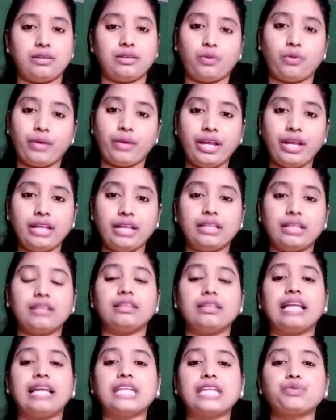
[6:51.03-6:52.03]
Okay, the
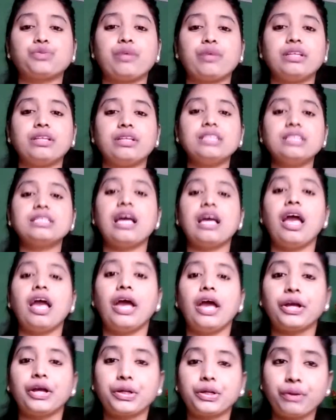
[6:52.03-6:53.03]
next one is
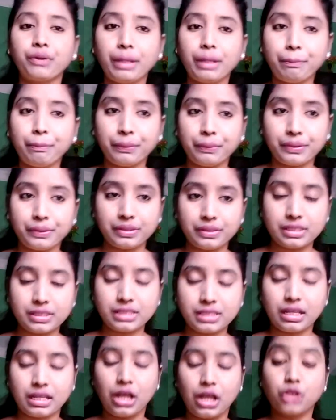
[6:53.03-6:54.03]
creepers.
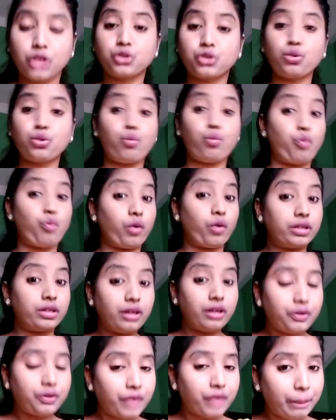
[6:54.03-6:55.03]
So what
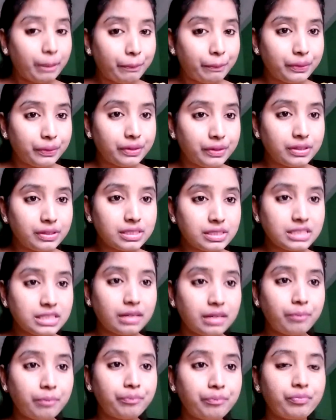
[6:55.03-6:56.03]
are creepers?
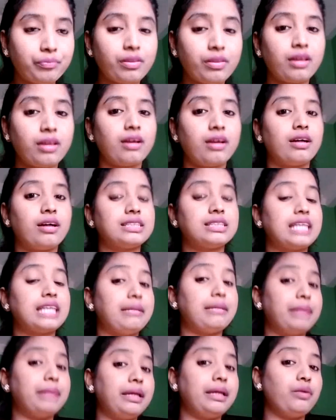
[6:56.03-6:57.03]

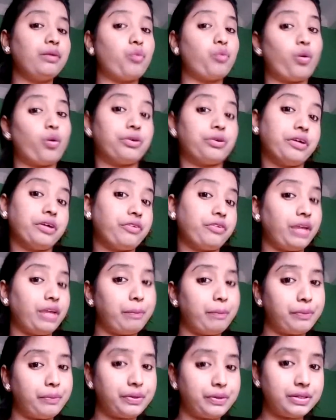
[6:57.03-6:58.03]
Tell me what are
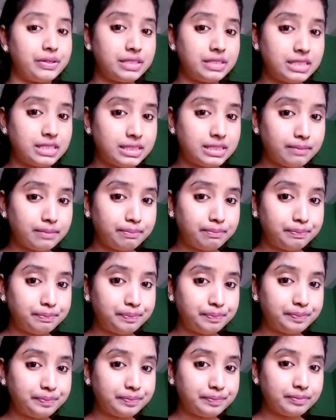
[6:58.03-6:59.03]
creepers?
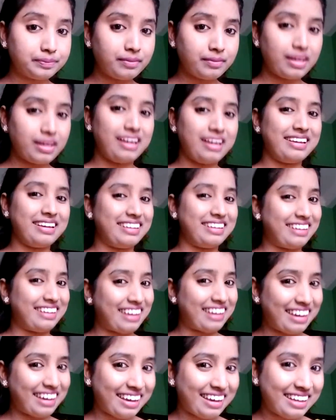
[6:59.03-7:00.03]

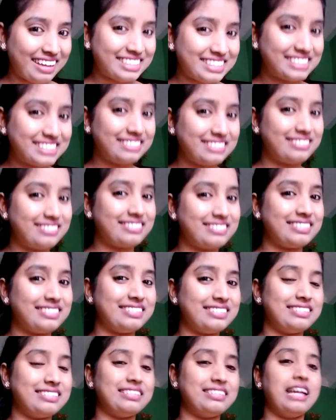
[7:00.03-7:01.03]
Yes,
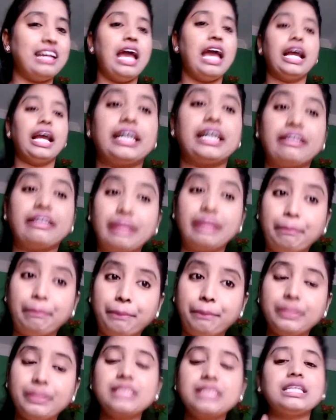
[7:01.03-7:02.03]
children.
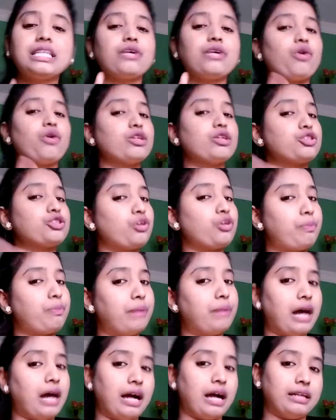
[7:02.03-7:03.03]
Creepers are also
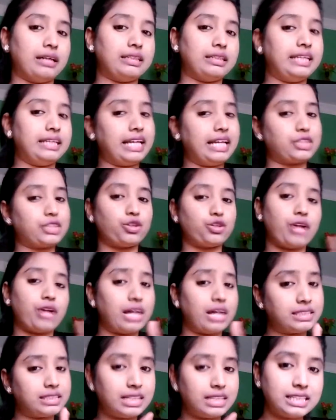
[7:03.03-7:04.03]
plants. Yes, your
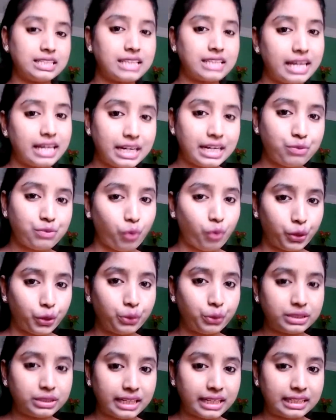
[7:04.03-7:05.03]
answer is correct what
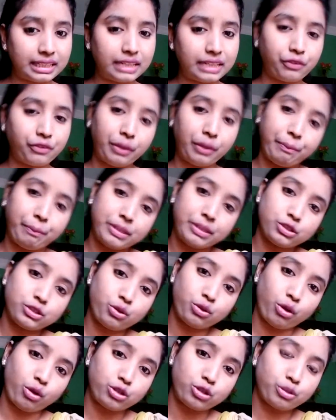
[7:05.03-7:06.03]
you said that creepers
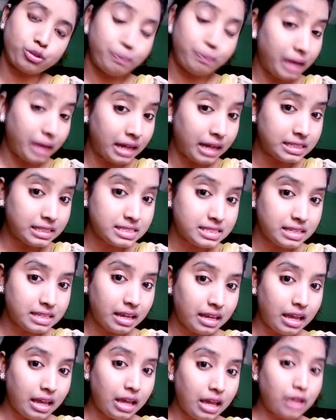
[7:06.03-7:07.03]
are also plants.
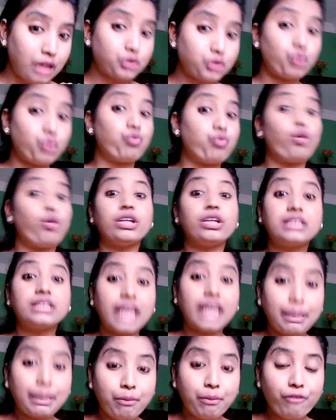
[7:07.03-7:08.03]
So what
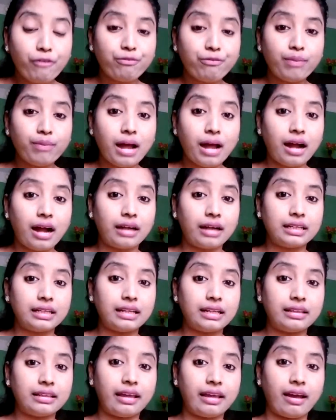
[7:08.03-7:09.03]
type of
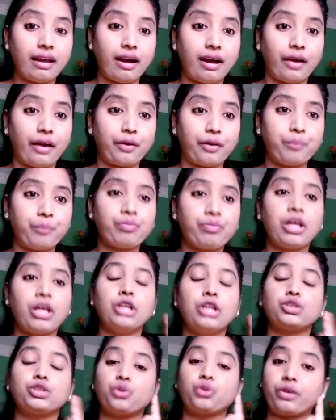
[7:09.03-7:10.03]
plant they are?
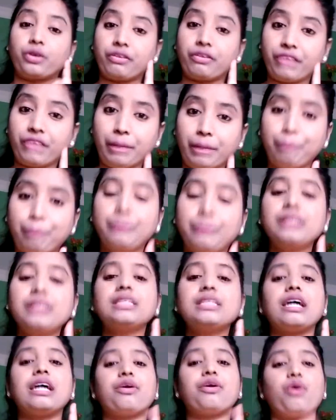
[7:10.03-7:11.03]
So
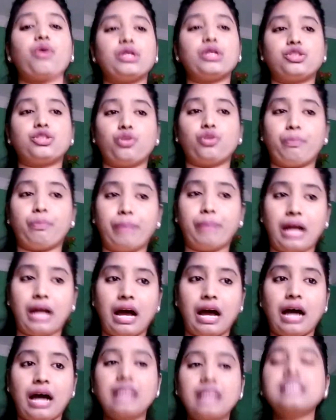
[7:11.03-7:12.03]
creepers are also
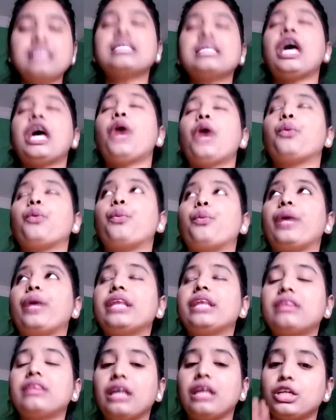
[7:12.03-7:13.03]
plants
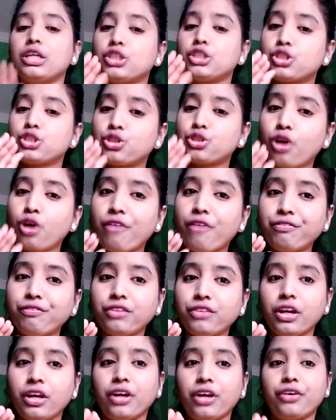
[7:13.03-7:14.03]
with
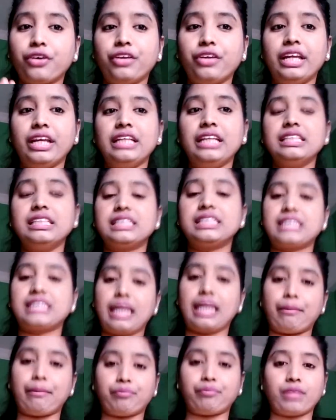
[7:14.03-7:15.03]
soft green
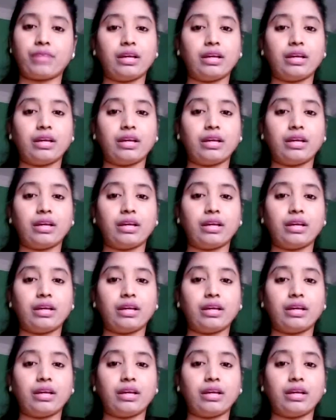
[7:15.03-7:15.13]
stem.